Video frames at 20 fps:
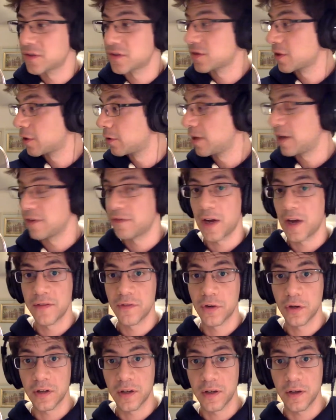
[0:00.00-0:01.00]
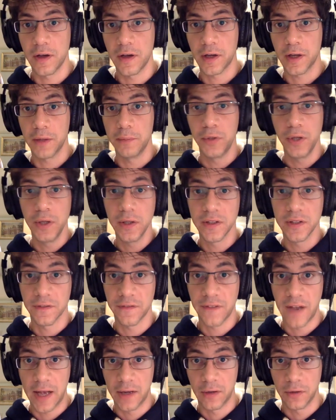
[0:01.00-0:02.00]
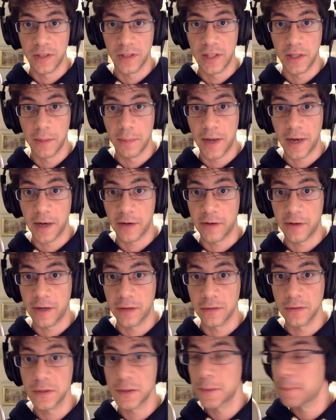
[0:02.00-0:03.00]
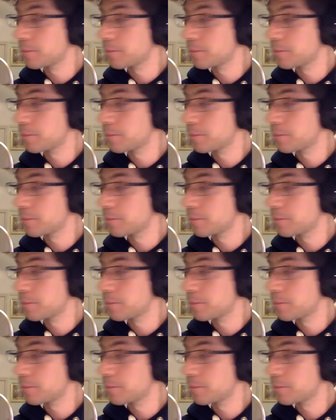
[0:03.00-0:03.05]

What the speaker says: So if I've got a computer fan on in the background,